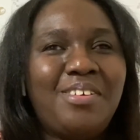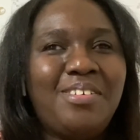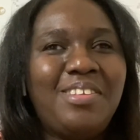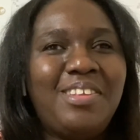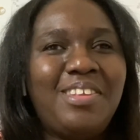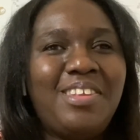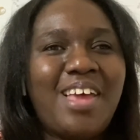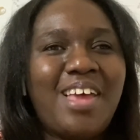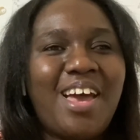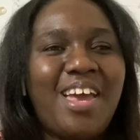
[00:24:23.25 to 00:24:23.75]

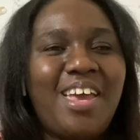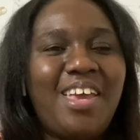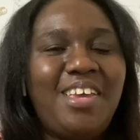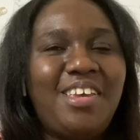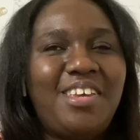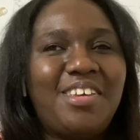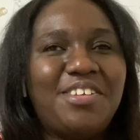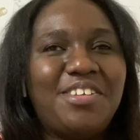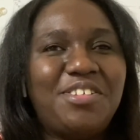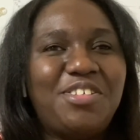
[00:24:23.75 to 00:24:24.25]
like,
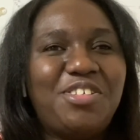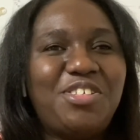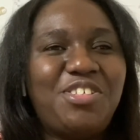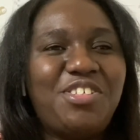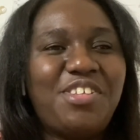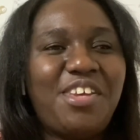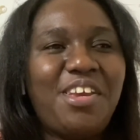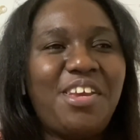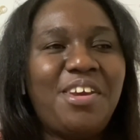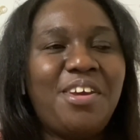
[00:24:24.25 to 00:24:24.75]

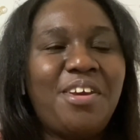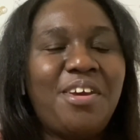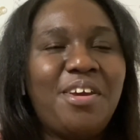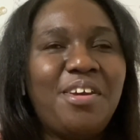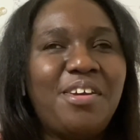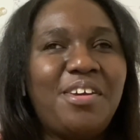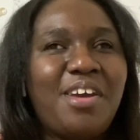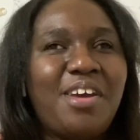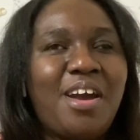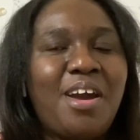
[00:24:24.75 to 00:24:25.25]
share,
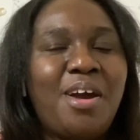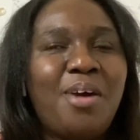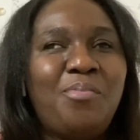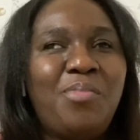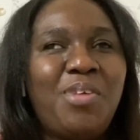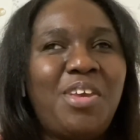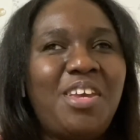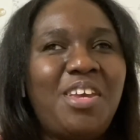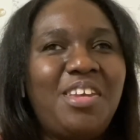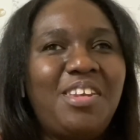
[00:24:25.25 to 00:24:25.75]

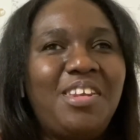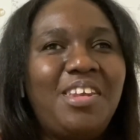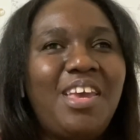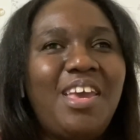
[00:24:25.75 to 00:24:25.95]
comment.